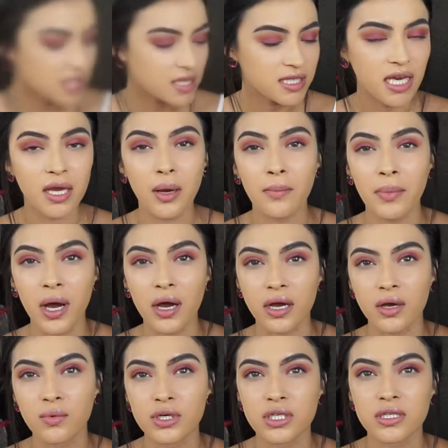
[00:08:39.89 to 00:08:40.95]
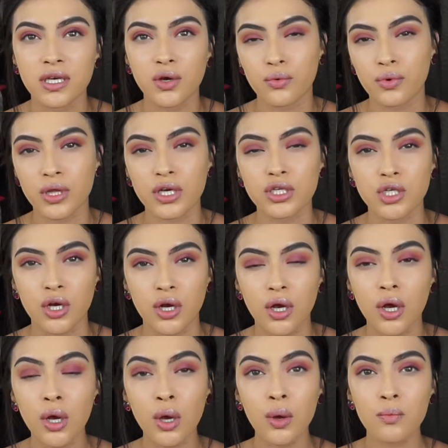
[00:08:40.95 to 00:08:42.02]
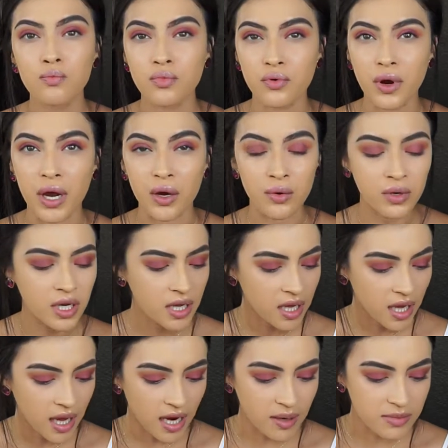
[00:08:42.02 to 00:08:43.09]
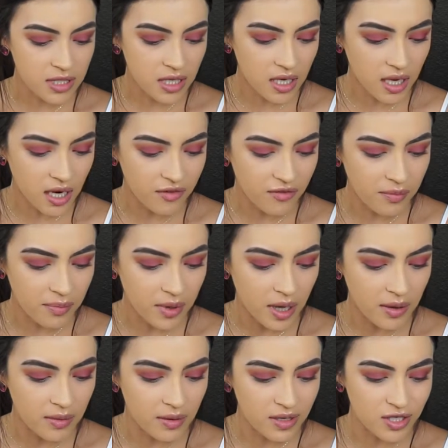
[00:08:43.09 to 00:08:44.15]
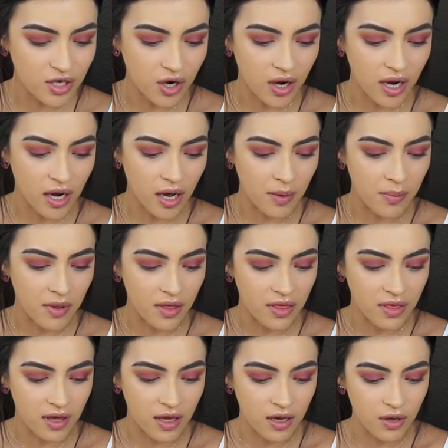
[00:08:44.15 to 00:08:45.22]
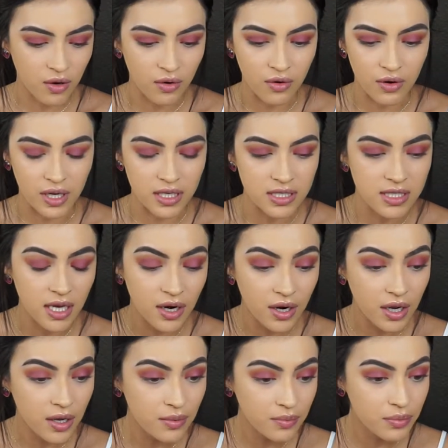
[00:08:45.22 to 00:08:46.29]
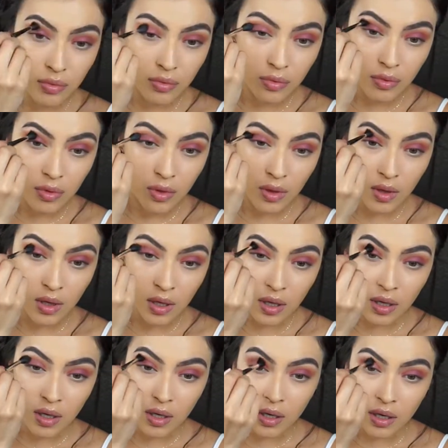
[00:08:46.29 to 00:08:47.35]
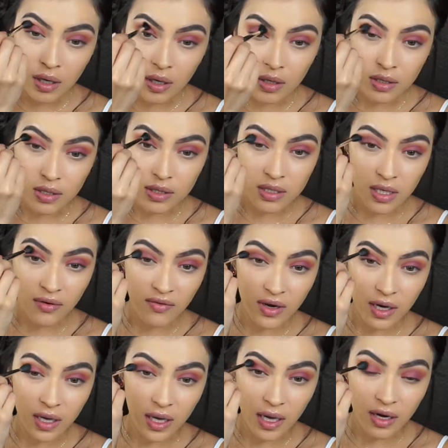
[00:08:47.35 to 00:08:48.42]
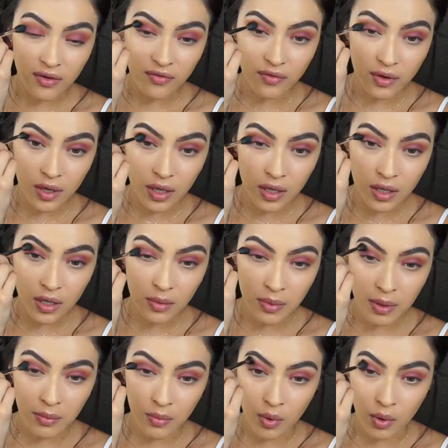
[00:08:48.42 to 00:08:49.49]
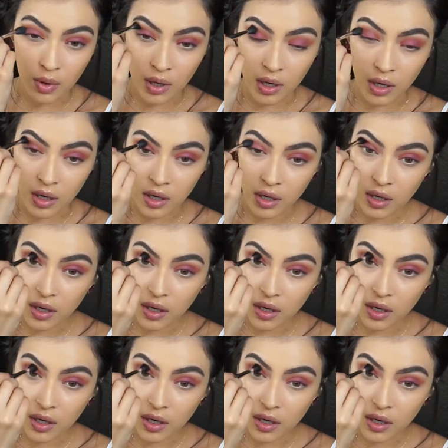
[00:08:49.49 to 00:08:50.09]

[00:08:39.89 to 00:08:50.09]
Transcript: going to take Punk, which is like a really dark brown, and I'm just going to kind of darken up the crease area, just giving it kind of a little bit more